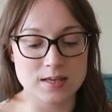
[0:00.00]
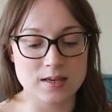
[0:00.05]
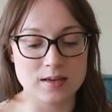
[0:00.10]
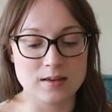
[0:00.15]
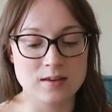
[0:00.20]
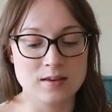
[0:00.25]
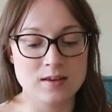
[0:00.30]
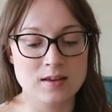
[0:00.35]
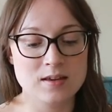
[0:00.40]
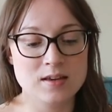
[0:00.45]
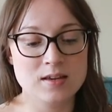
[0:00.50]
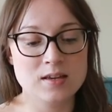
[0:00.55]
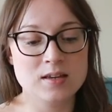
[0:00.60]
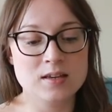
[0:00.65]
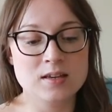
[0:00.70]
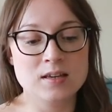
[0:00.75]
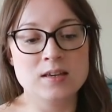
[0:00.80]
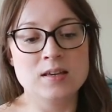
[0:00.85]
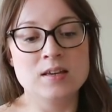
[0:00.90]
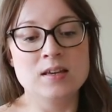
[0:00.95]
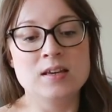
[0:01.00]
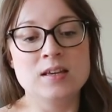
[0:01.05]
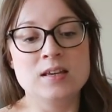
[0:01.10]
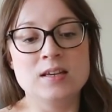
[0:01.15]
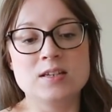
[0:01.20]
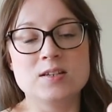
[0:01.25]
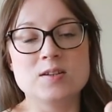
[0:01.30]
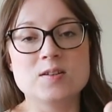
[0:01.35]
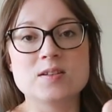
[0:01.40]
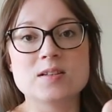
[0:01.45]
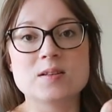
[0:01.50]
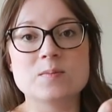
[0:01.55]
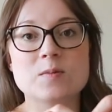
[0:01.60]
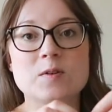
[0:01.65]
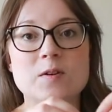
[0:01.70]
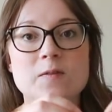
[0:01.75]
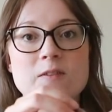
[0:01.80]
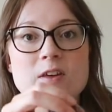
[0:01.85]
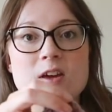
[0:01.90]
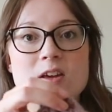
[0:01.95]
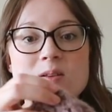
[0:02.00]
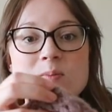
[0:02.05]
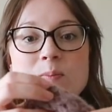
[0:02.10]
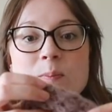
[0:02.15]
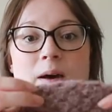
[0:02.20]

to do some more of those.